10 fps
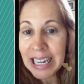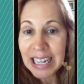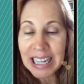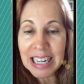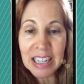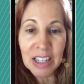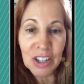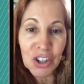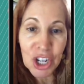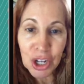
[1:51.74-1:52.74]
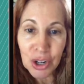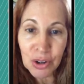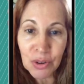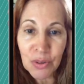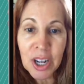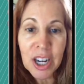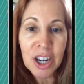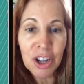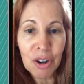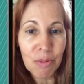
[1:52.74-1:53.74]
into
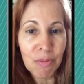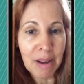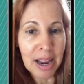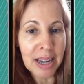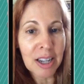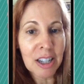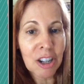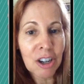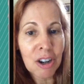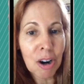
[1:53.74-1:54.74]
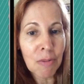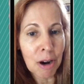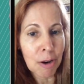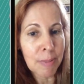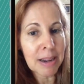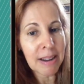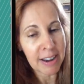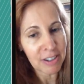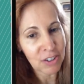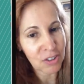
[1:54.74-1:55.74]
your regular aerobic
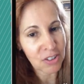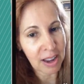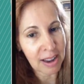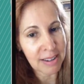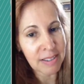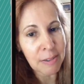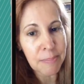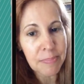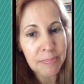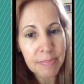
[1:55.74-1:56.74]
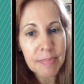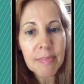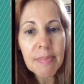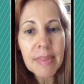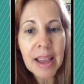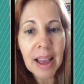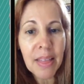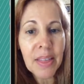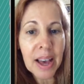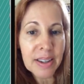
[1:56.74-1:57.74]
exercise,
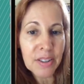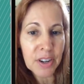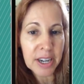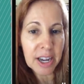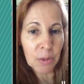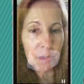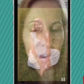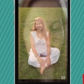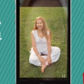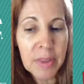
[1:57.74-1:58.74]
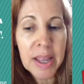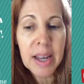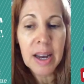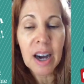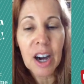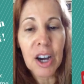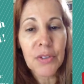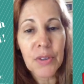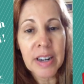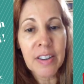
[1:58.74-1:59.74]
and that is very helpful. A
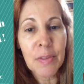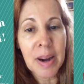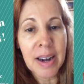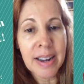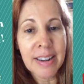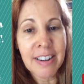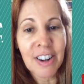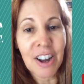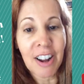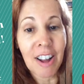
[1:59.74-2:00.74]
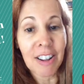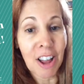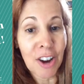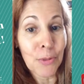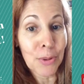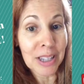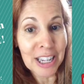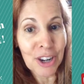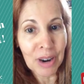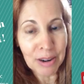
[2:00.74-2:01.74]
friend of mine got a lot of really
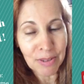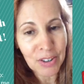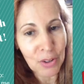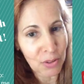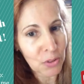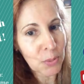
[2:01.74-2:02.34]
great results with